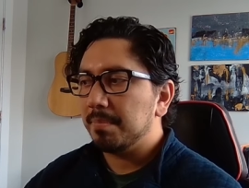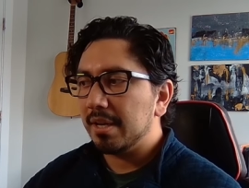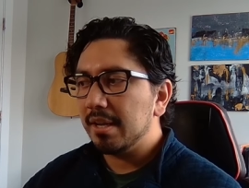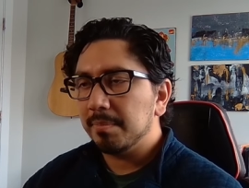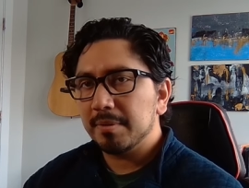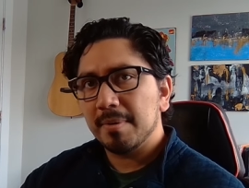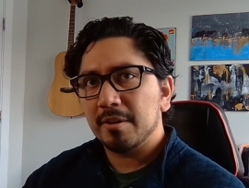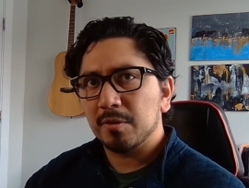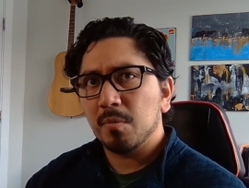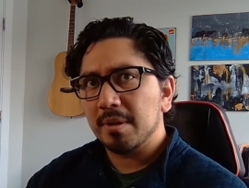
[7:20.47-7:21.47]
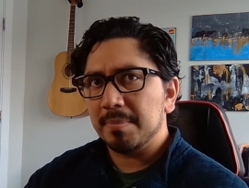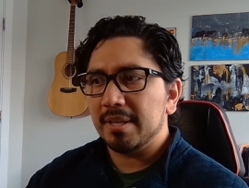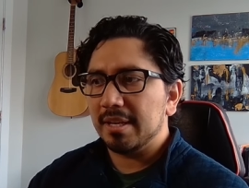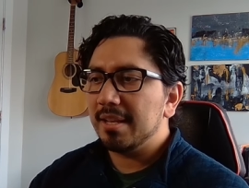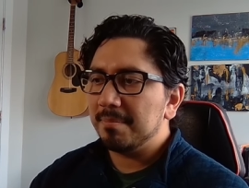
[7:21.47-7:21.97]
But I helped them out quite a
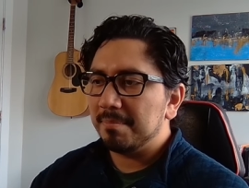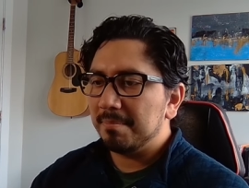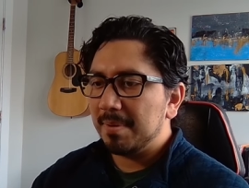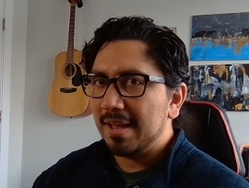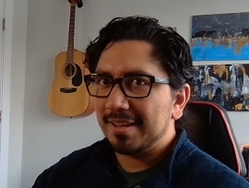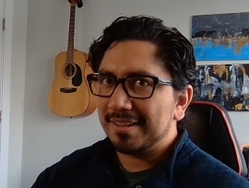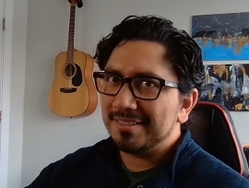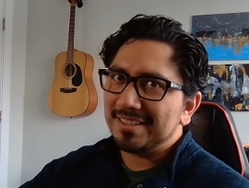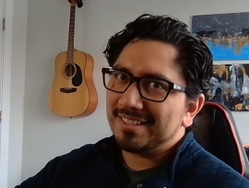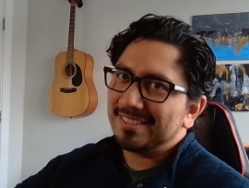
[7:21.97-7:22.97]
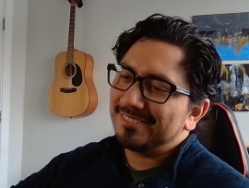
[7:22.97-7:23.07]
bit. And back like